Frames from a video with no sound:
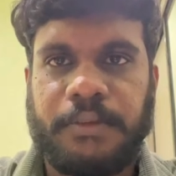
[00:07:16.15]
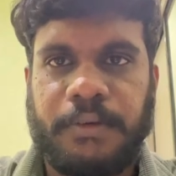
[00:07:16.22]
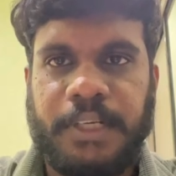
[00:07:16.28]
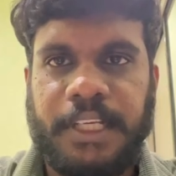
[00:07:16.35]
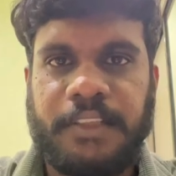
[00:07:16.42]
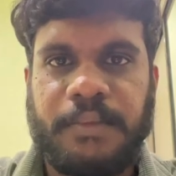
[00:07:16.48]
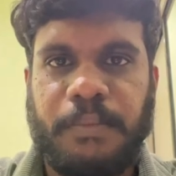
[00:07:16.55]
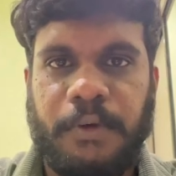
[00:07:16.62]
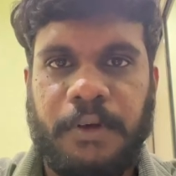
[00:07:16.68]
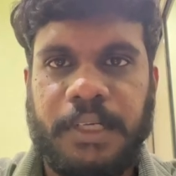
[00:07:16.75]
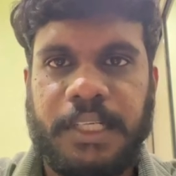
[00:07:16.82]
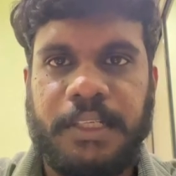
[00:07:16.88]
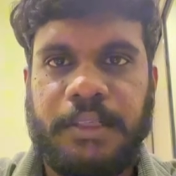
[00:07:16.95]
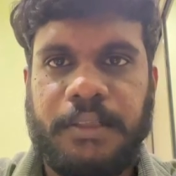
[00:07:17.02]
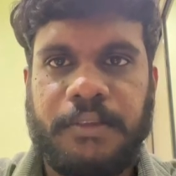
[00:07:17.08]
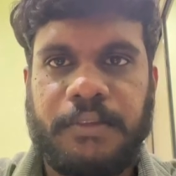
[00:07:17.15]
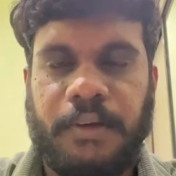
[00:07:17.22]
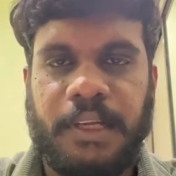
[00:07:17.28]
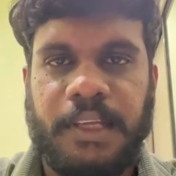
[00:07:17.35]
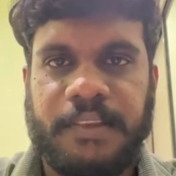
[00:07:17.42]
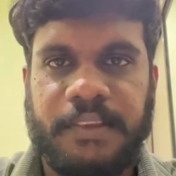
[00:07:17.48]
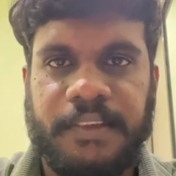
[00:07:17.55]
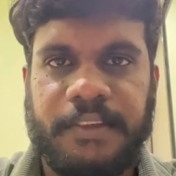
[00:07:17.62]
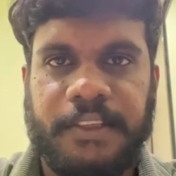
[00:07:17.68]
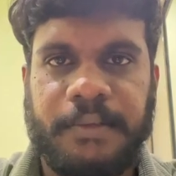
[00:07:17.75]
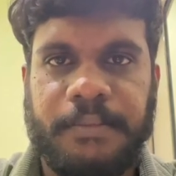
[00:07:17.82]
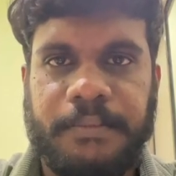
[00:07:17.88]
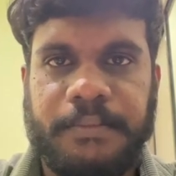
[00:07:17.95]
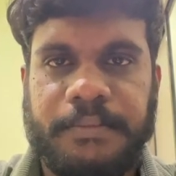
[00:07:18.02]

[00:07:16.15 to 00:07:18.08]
today's modern solar system.